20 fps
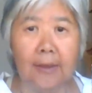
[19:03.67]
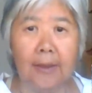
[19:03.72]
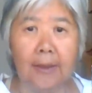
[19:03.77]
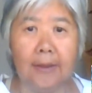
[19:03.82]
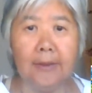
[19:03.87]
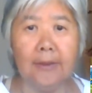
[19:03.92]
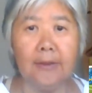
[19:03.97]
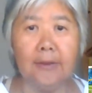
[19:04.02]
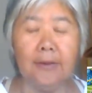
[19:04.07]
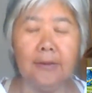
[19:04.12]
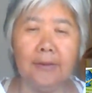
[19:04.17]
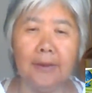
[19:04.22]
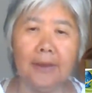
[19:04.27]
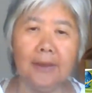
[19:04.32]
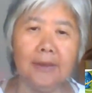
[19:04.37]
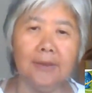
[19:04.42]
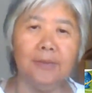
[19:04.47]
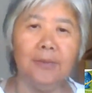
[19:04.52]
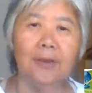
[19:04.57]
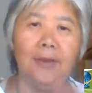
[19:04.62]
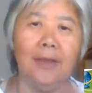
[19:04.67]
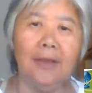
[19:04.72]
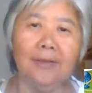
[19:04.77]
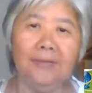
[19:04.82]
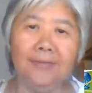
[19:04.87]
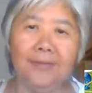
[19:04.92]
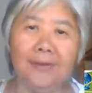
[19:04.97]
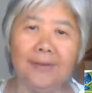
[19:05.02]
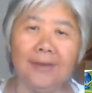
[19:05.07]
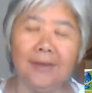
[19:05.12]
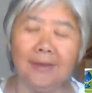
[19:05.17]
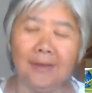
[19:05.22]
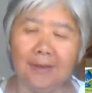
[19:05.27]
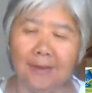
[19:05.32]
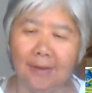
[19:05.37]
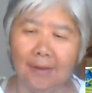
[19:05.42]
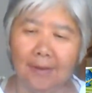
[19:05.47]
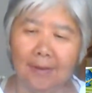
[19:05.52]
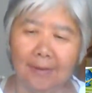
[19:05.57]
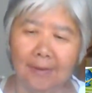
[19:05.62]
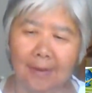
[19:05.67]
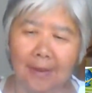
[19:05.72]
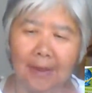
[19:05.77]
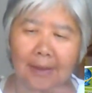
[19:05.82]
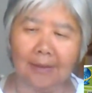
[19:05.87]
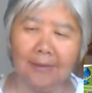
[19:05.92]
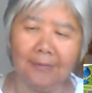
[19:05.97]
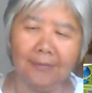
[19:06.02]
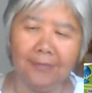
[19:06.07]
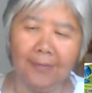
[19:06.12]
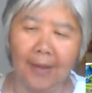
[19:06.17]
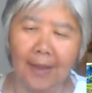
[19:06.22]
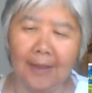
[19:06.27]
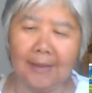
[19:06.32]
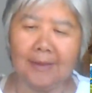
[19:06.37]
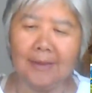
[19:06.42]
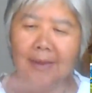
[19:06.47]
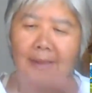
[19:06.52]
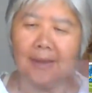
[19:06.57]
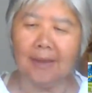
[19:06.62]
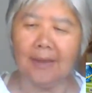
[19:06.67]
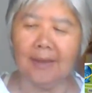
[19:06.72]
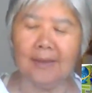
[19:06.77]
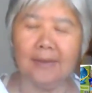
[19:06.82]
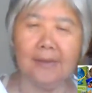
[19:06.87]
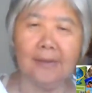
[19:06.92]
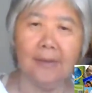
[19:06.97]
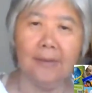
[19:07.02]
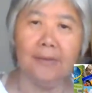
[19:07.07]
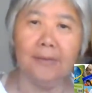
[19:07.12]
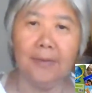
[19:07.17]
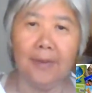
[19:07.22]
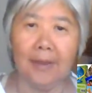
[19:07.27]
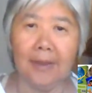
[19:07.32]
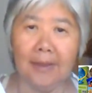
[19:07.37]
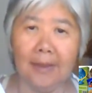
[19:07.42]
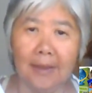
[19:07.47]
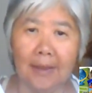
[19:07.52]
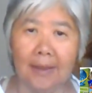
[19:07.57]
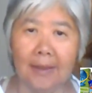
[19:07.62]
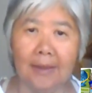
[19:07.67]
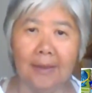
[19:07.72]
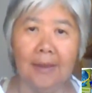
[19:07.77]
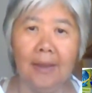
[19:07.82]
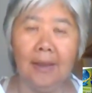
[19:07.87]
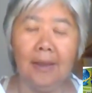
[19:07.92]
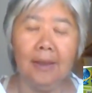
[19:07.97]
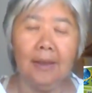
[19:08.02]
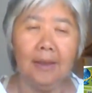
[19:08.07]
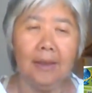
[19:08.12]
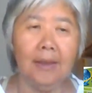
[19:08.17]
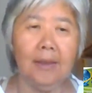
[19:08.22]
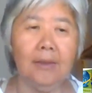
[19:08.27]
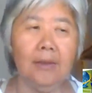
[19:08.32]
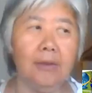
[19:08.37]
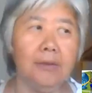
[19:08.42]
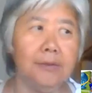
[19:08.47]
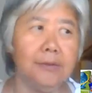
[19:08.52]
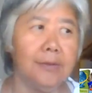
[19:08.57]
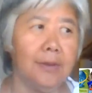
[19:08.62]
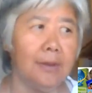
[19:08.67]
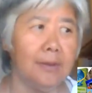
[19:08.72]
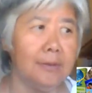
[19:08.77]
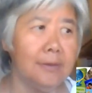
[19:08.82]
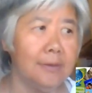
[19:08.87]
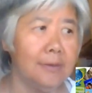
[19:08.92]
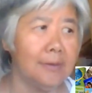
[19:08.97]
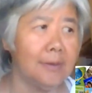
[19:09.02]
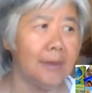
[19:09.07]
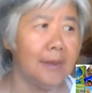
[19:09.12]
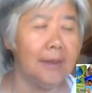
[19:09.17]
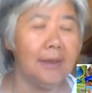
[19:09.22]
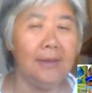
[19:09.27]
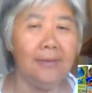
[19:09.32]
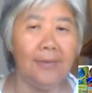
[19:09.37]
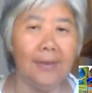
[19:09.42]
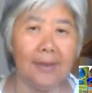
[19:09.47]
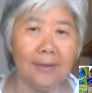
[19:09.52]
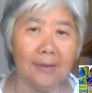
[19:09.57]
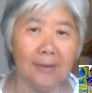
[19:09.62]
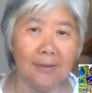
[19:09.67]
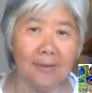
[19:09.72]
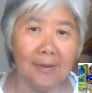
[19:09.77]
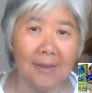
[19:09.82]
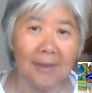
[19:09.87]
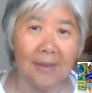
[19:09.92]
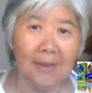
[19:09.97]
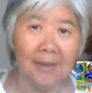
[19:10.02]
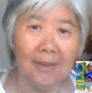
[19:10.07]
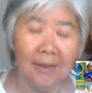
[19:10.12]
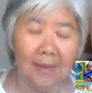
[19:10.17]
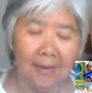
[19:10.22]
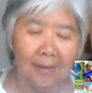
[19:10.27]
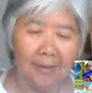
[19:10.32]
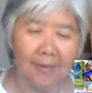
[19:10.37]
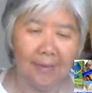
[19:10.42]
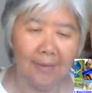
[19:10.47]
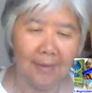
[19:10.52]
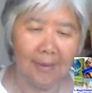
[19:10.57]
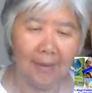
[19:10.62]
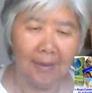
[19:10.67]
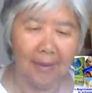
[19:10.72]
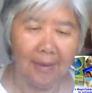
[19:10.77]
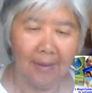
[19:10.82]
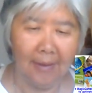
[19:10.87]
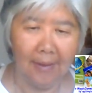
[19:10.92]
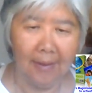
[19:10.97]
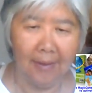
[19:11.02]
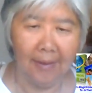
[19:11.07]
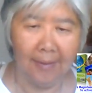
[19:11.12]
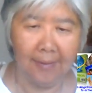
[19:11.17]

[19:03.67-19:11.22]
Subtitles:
article, there's more emphasis on like the fast thinking, slow thinking. He goes on to say eventually that